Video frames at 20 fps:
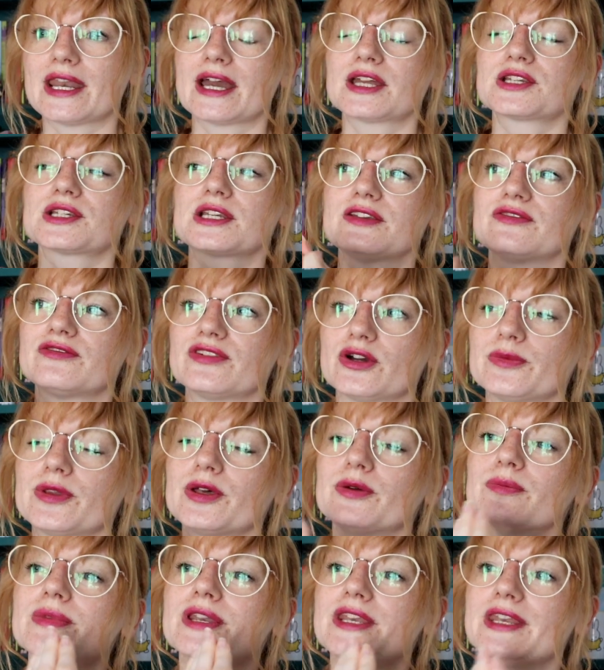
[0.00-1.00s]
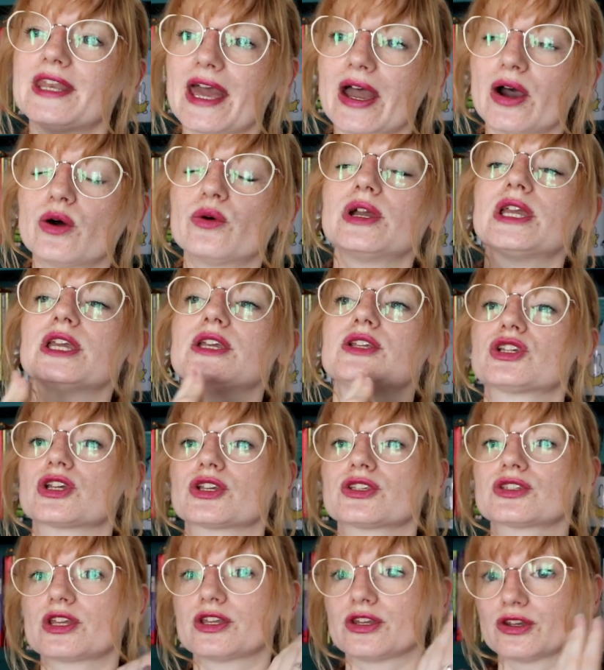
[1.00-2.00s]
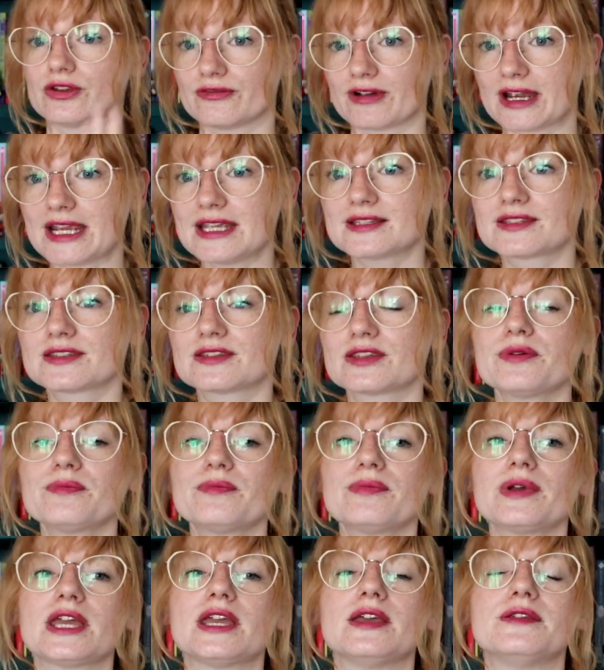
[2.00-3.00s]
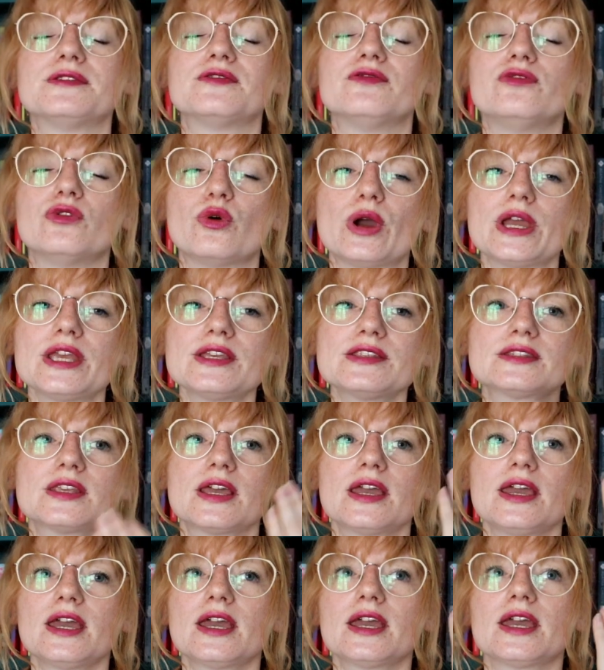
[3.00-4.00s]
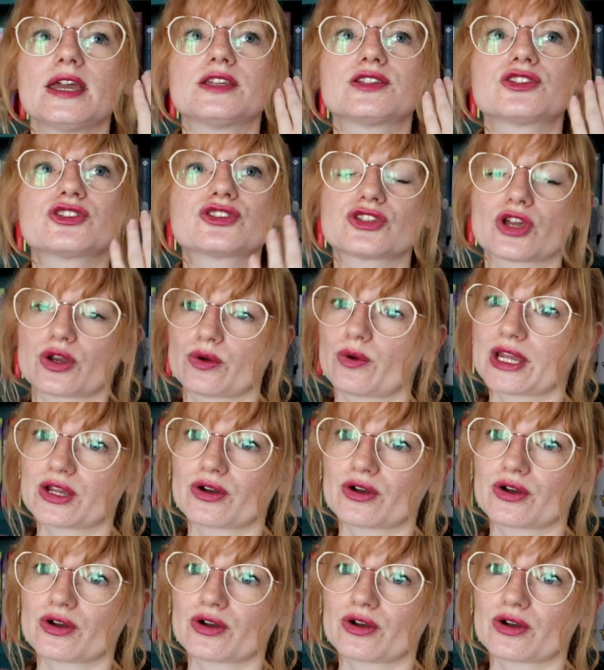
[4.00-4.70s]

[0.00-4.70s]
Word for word: and actually film them. Now he just narrates them, but his voice is so